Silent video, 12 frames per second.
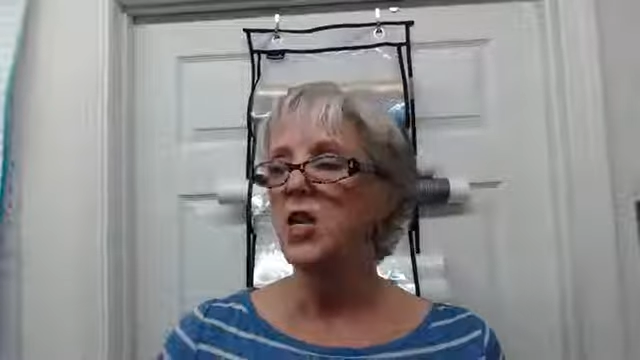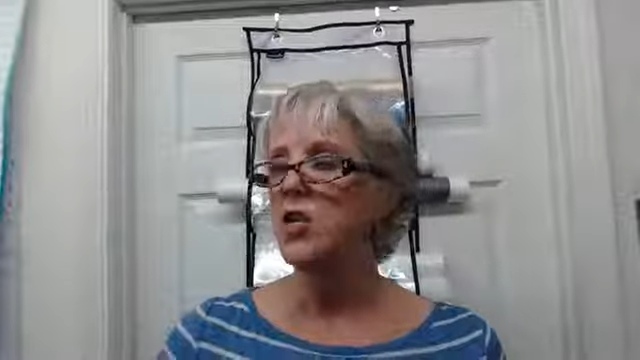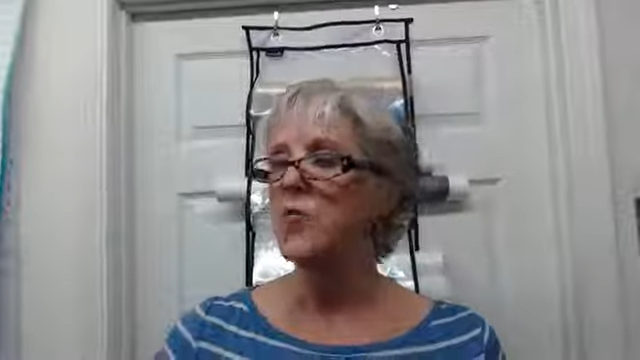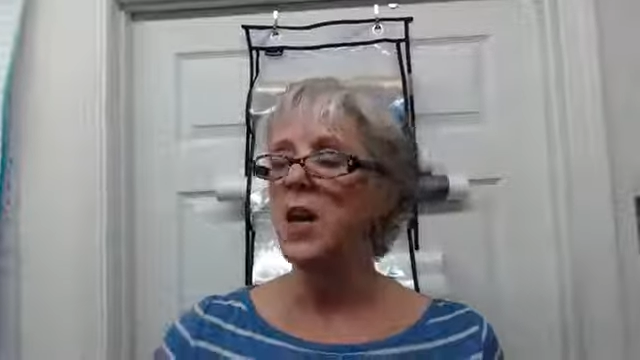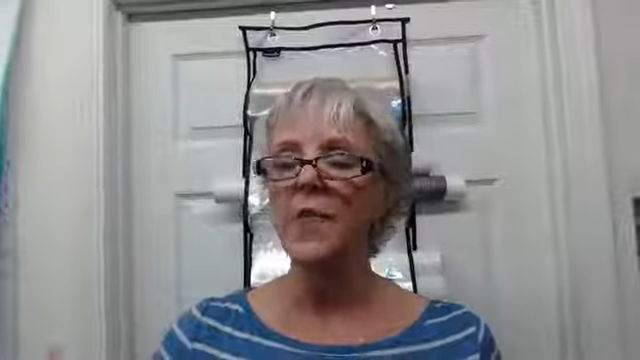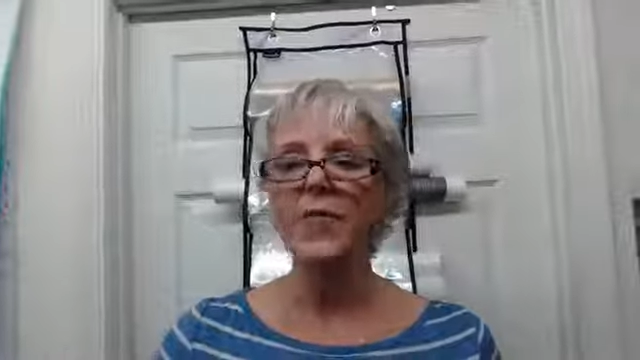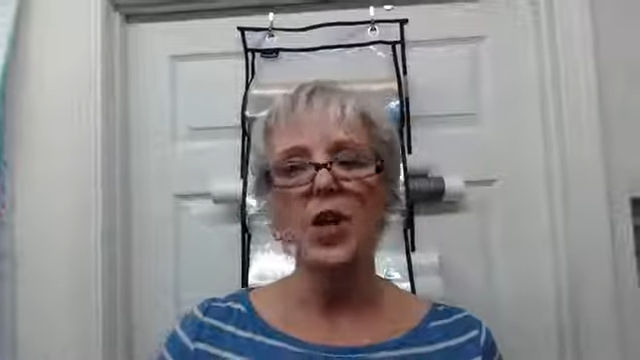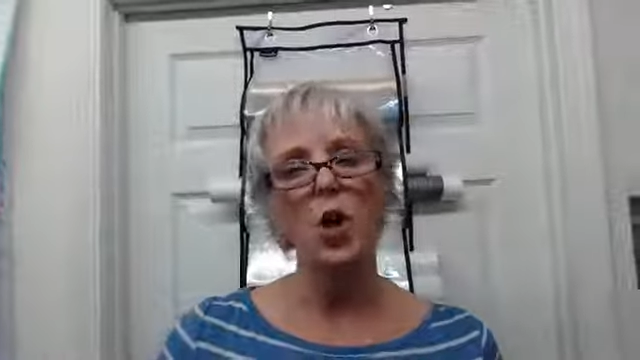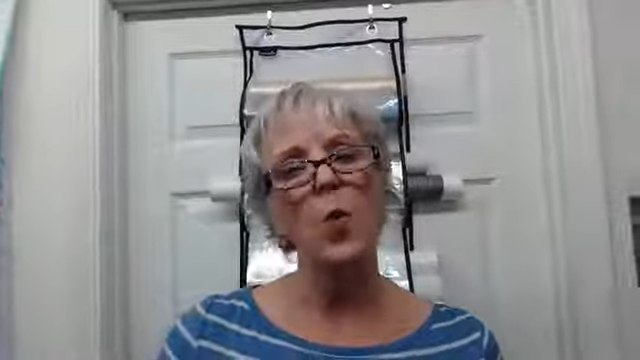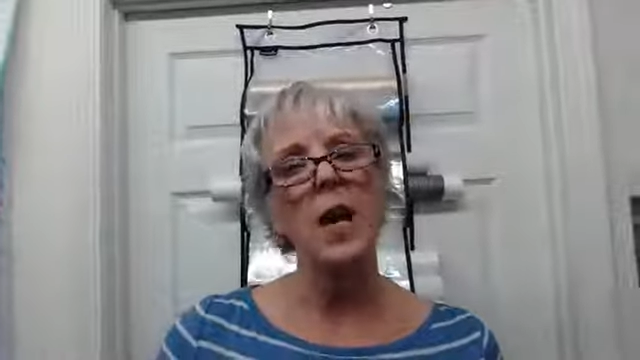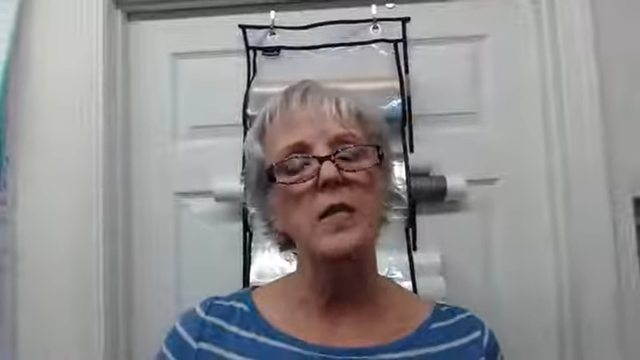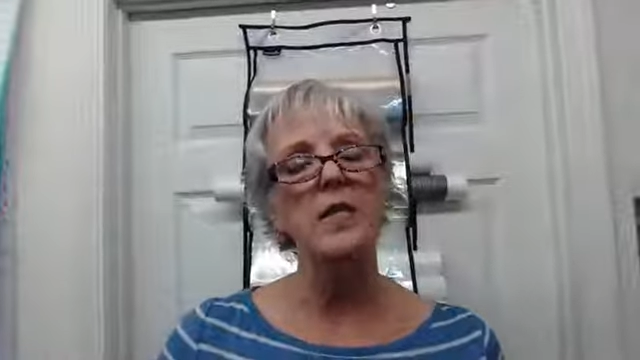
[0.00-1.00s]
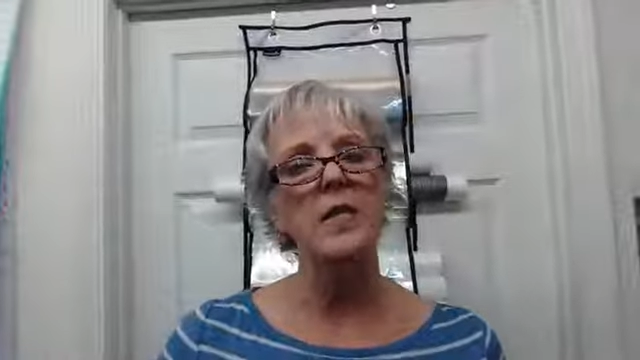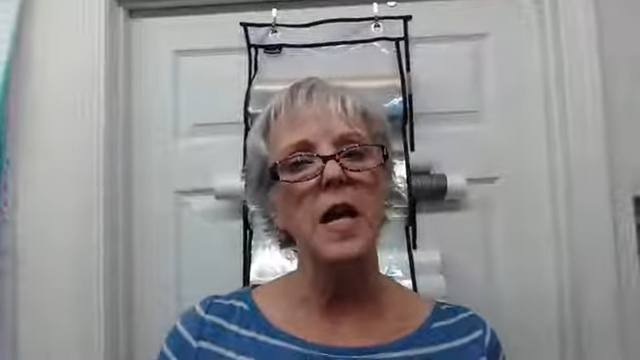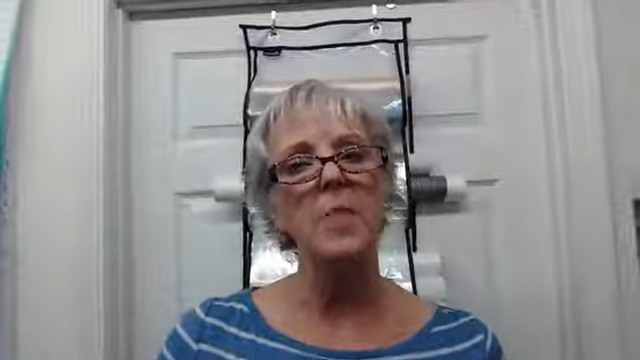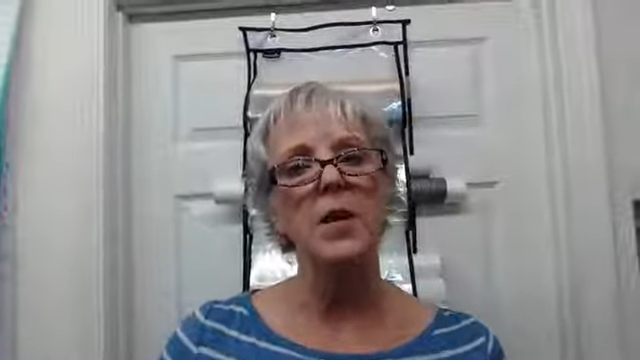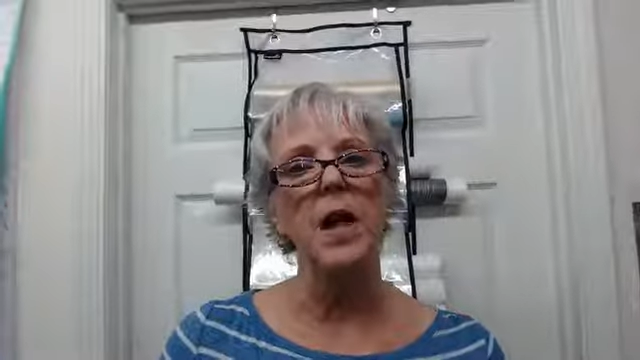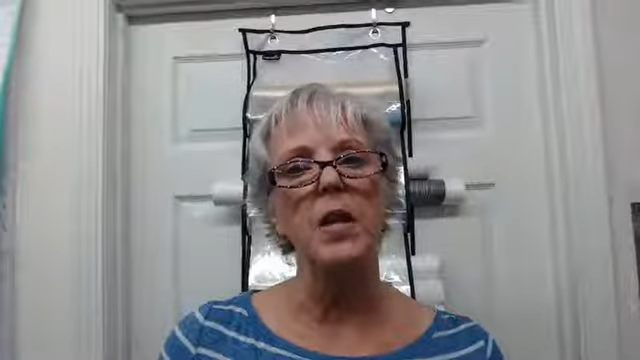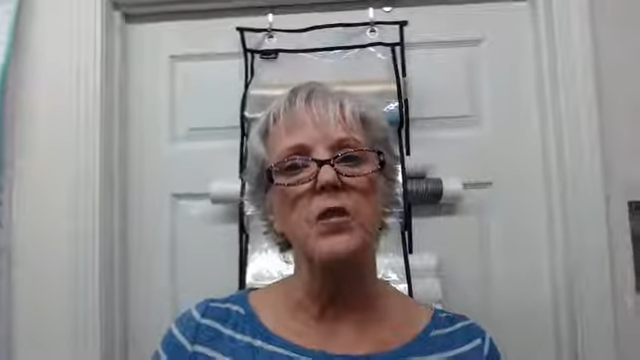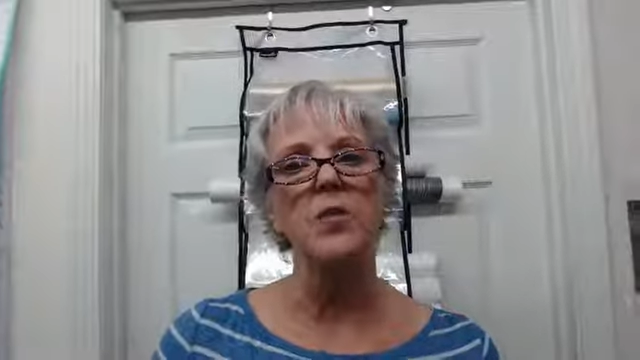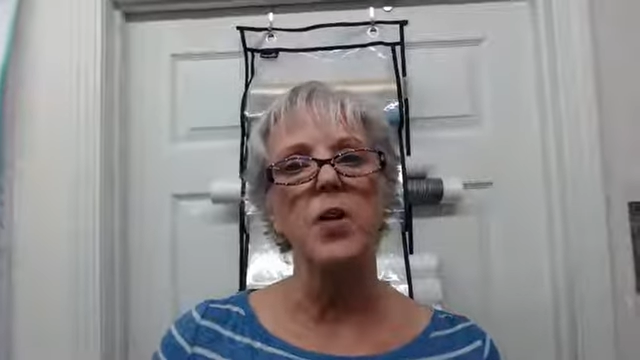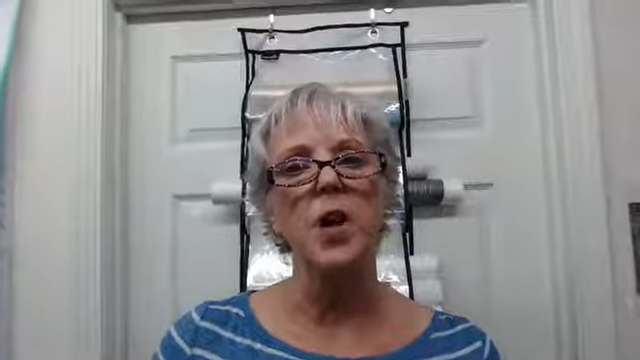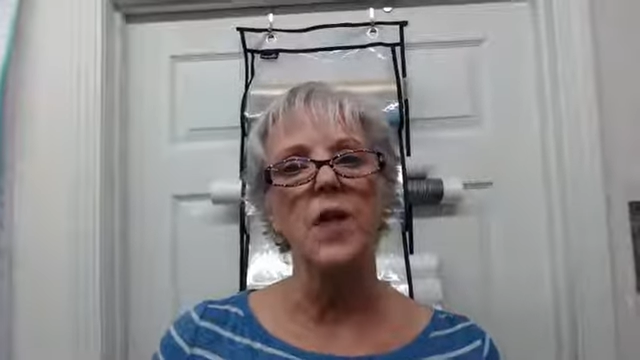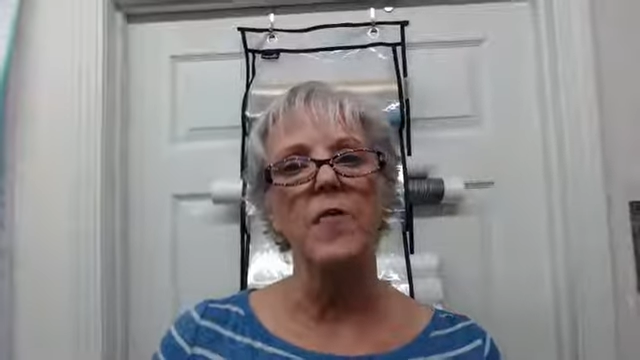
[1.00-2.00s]
you've got the correct
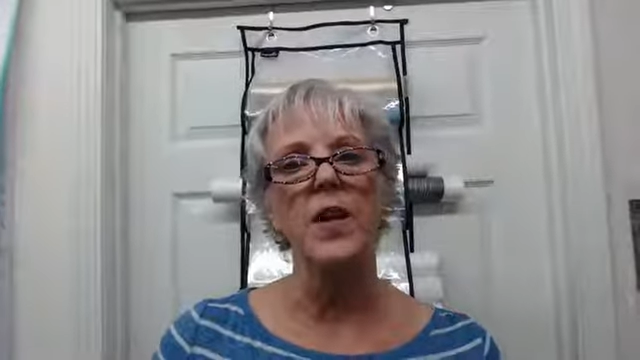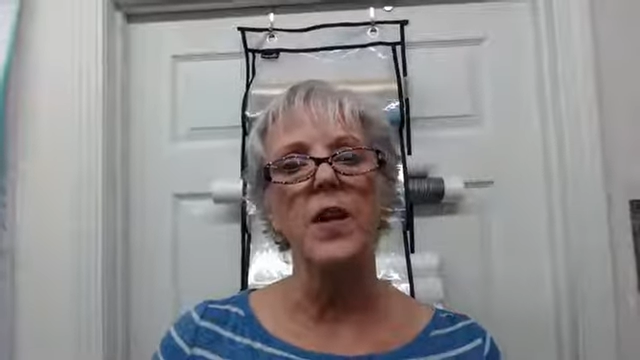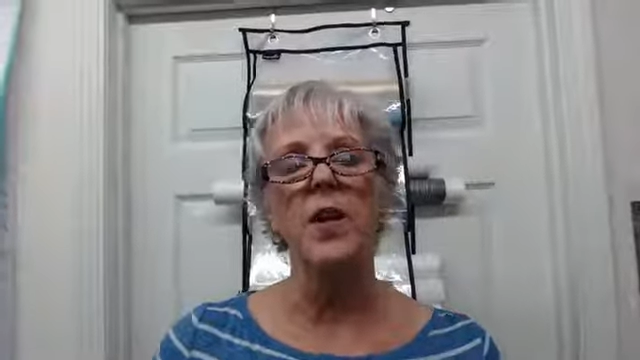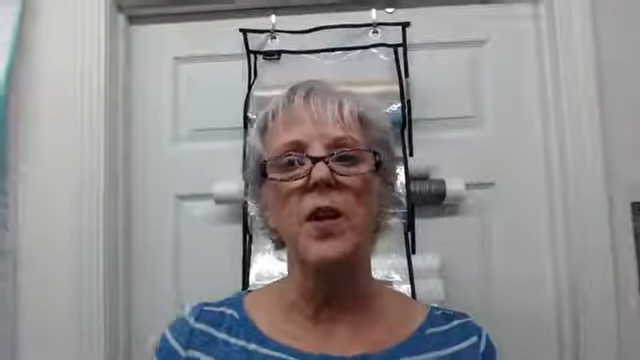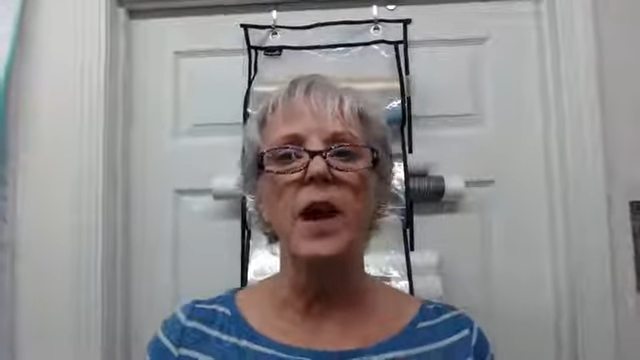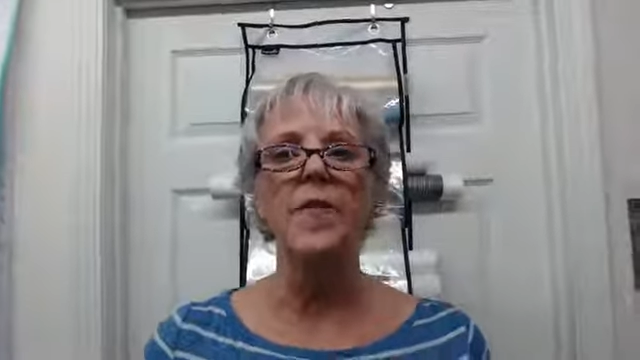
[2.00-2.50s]
stabilizer on there